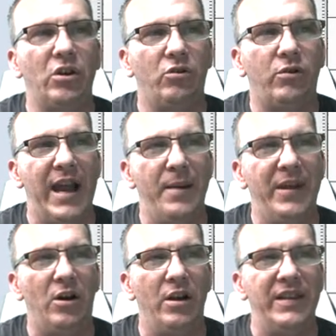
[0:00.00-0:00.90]
grab it
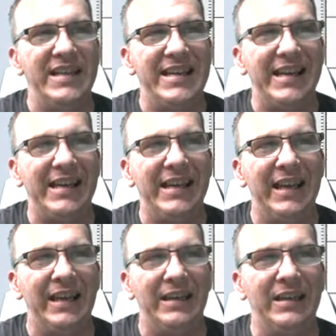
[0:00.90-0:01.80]
on the
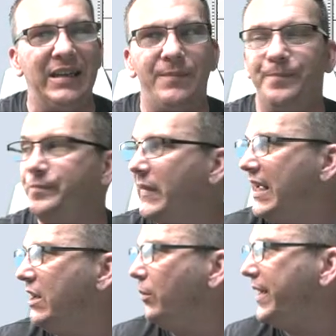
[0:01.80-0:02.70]
end, and
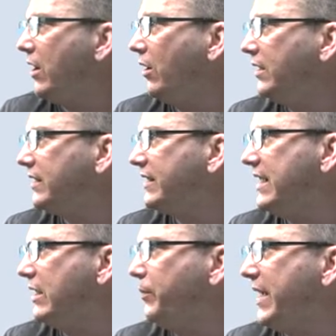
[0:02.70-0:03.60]
it'll be hard to see
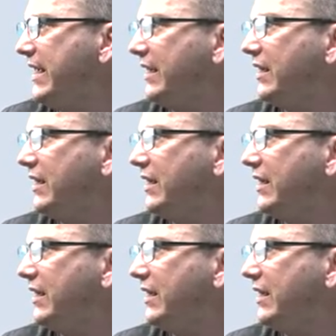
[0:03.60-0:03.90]
the pink,